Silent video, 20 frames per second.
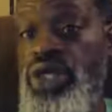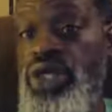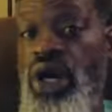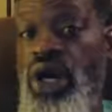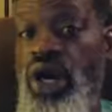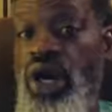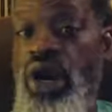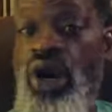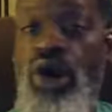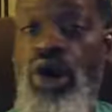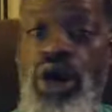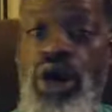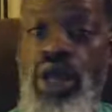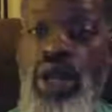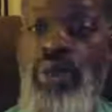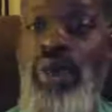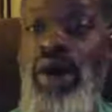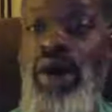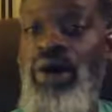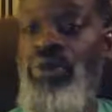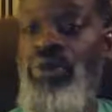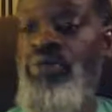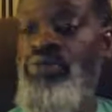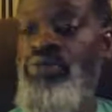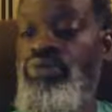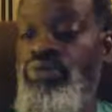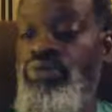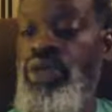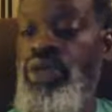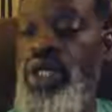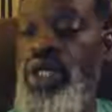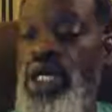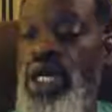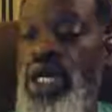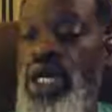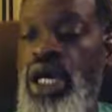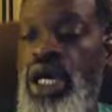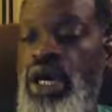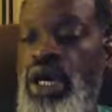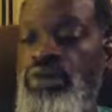all about
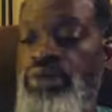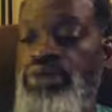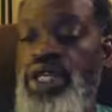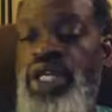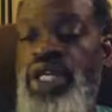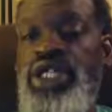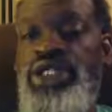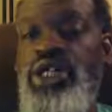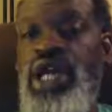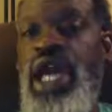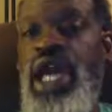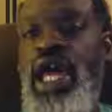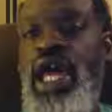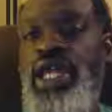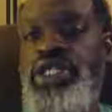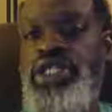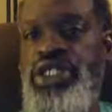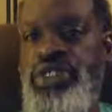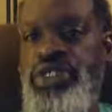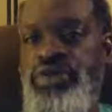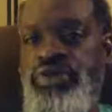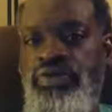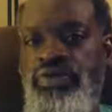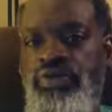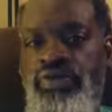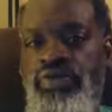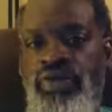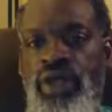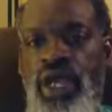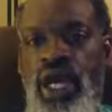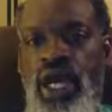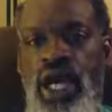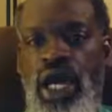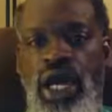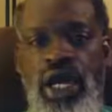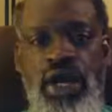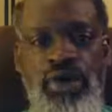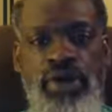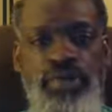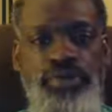um, the interaction. Um,
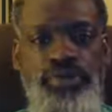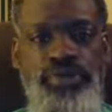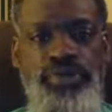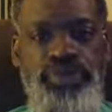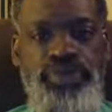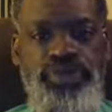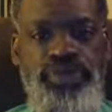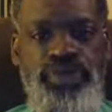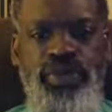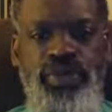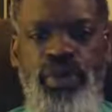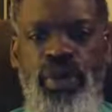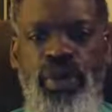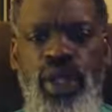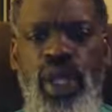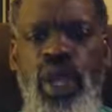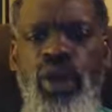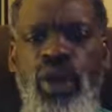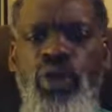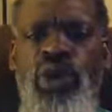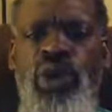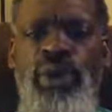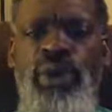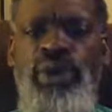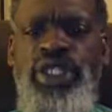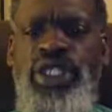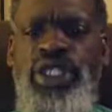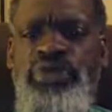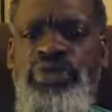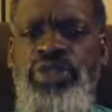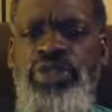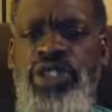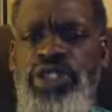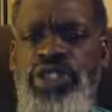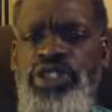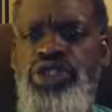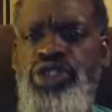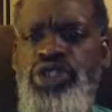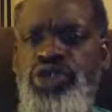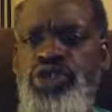what I'm attempting to
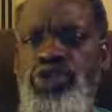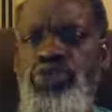do